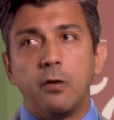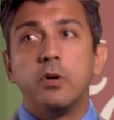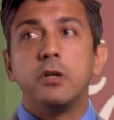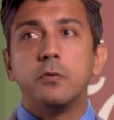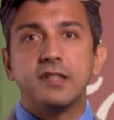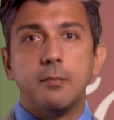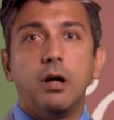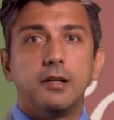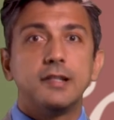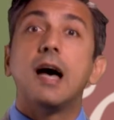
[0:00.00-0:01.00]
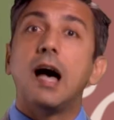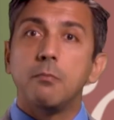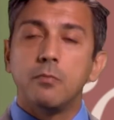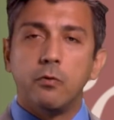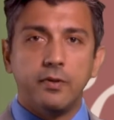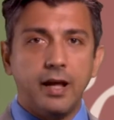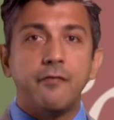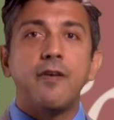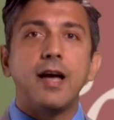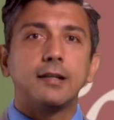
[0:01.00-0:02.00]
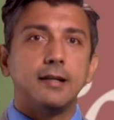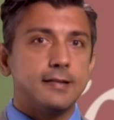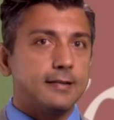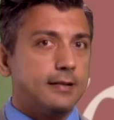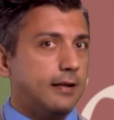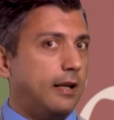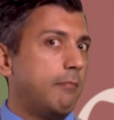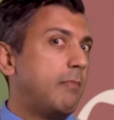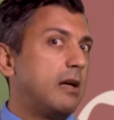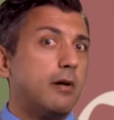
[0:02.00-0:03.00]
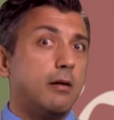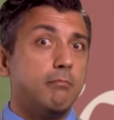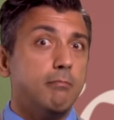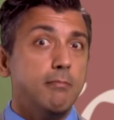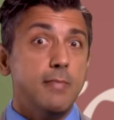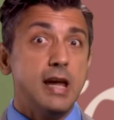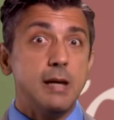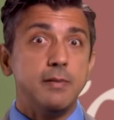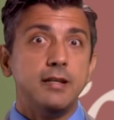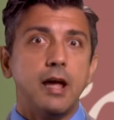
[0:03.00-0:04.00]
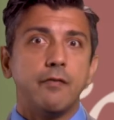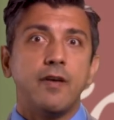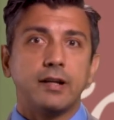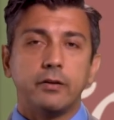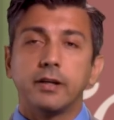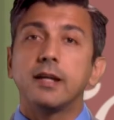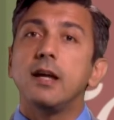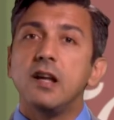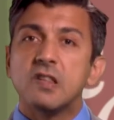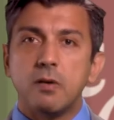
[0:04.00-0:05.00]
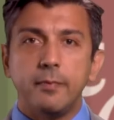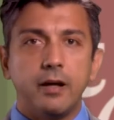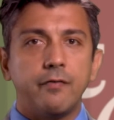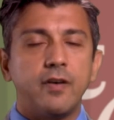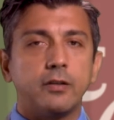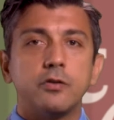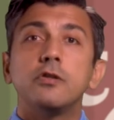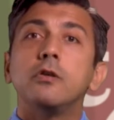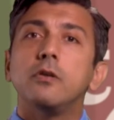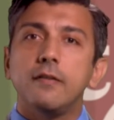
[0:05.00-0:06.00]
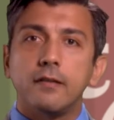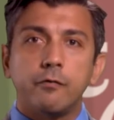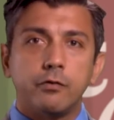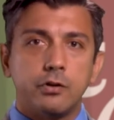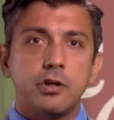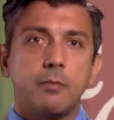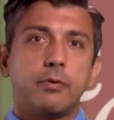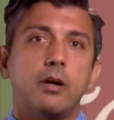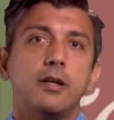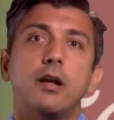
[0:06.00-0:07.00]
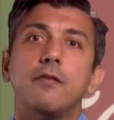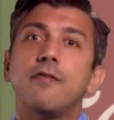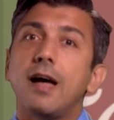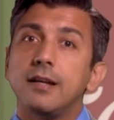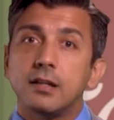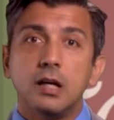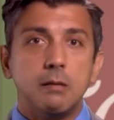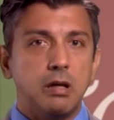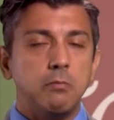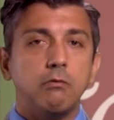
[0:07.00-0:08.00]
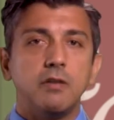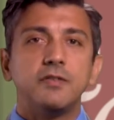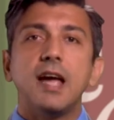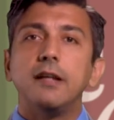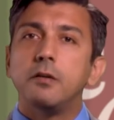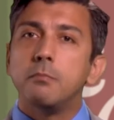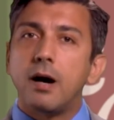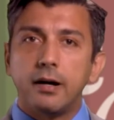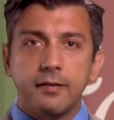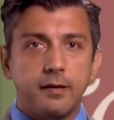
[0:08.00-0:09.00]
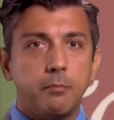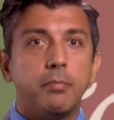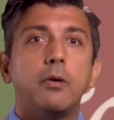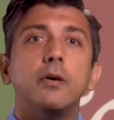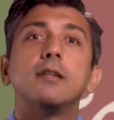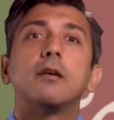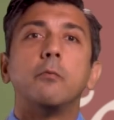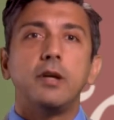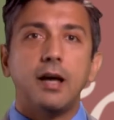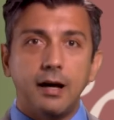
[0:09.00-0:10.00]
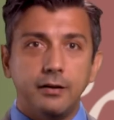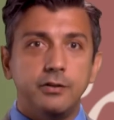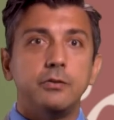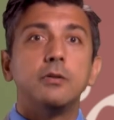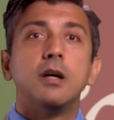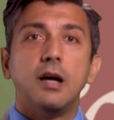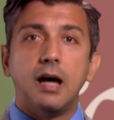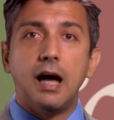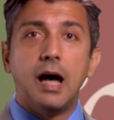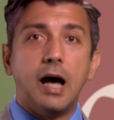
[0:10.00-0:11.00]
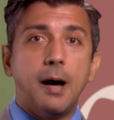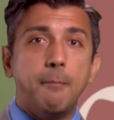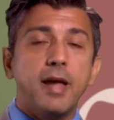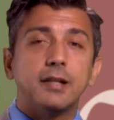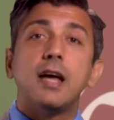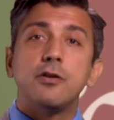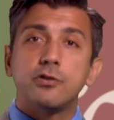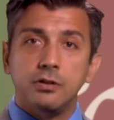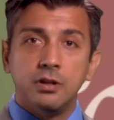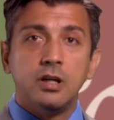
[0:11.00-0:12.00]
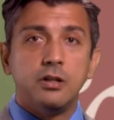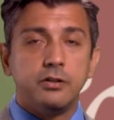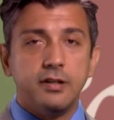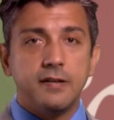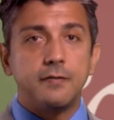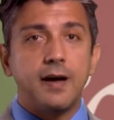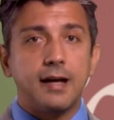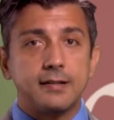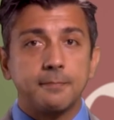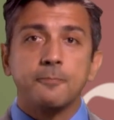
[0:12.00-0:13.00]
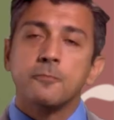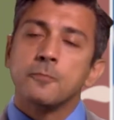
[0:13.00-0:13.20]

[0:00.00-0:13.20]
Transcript: We use them all the time. They affect us. That maybe maybe they affect our kids. Maybe they affect our students if we're chaperoning an event. Maybe we've tended bar at some point and we had to um, pay attention to these facts.